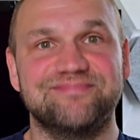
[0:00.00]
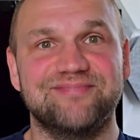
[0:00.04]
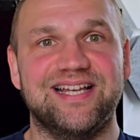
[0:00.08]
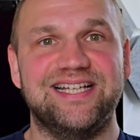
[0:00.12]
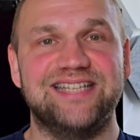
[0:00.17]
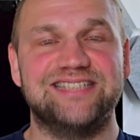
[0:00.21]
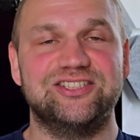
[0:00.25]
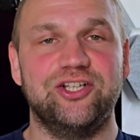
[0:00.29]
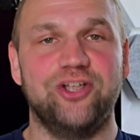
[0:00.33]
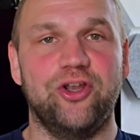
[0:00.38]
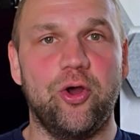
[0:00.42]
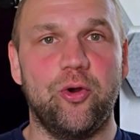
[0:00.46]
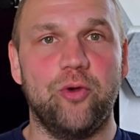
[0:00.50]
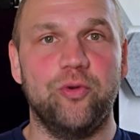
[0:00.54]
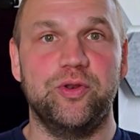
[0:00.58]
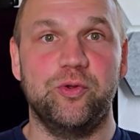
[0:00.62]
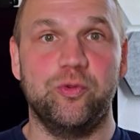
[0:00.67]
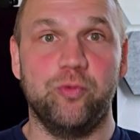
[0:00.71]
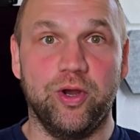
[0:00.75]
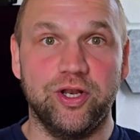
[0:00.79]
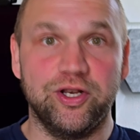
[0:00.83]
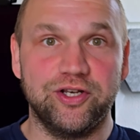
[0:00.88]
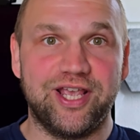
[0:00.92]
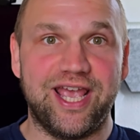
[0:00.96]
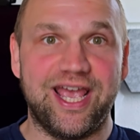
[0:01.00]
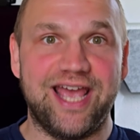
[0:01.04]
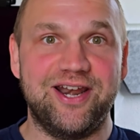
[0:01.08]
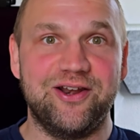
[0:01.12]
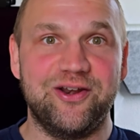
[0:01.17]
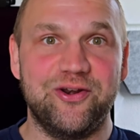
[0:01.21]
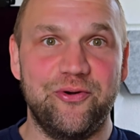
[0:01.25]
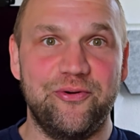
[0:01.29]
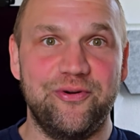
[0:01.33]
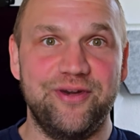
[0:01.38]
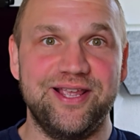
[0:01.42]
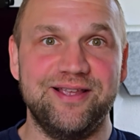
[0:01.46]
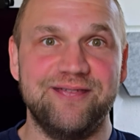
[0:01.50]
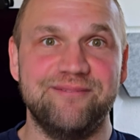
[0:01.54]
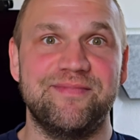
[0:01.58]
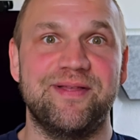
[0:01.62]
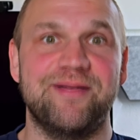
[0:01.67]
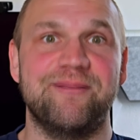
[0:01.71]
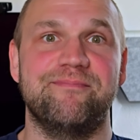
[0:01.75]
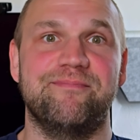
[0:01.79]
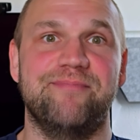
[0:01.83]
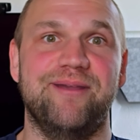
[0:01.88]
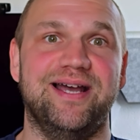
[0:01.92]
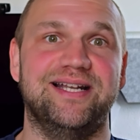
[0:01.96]
it's not only one category,
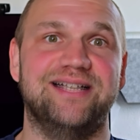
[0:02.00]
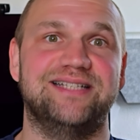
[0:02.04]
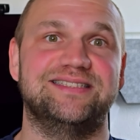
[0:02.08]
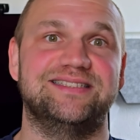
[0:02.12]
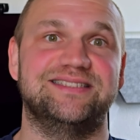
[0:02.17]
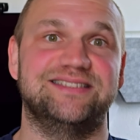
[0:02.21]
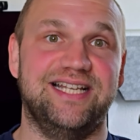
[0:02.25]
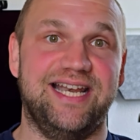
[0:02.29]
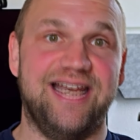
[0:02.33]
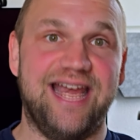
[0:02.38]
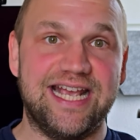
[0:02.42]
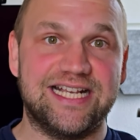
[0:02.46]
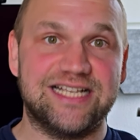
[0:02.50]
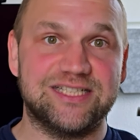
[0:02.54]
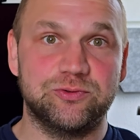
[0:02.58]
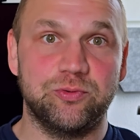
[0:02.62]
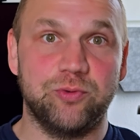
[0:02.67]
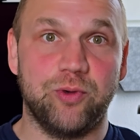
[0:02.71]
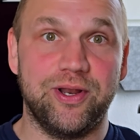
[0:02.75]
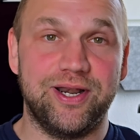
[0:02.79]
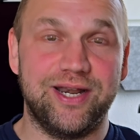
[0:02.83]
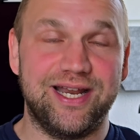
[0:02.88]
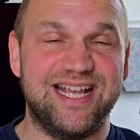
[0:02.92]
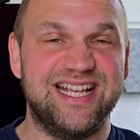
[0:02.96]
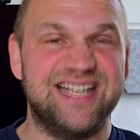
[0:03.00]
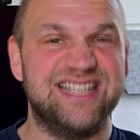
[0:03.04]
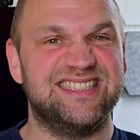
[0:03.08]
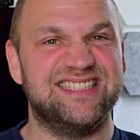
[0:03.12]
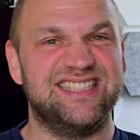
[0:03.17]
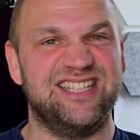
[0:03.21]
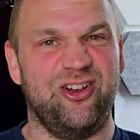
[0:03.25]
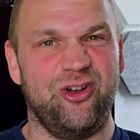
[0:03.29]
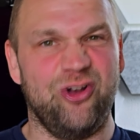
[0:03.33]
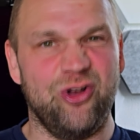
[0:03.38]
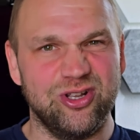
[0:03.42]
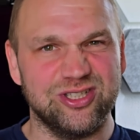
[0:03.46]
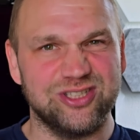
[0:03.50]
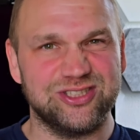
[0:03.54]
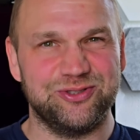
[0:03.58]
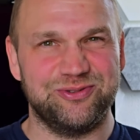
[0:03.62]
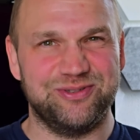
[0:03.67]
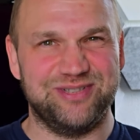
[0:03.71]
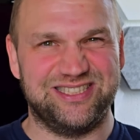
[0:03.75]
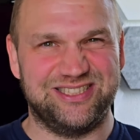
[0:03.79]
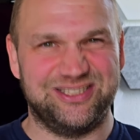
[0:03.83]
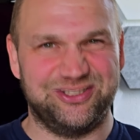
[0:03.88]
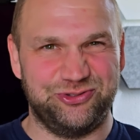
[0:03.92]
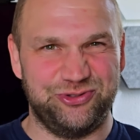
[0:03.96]
but the next one is also
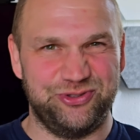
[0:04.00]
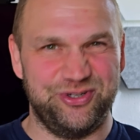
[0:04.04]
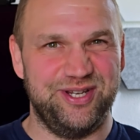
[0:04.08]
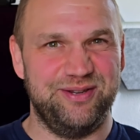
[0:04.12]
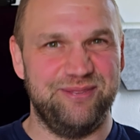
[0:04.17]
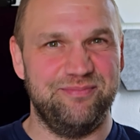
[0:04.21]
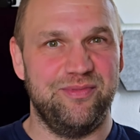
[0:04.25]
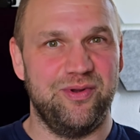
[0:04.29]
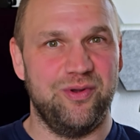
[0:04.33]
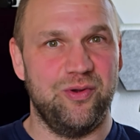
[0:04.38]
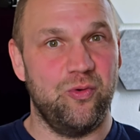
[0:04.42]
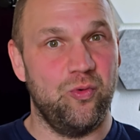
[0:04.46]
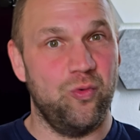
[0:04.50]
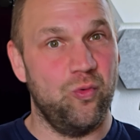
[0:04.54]
extreme,